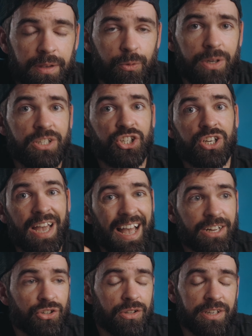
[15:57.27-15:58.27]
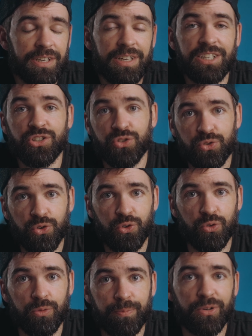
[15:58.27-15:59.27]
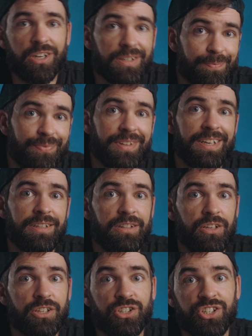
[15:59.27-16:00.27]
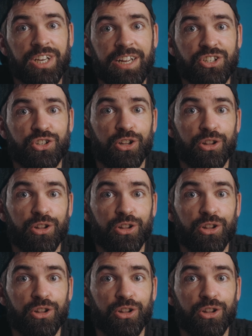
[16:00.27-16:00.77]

which actually is true. But it does change the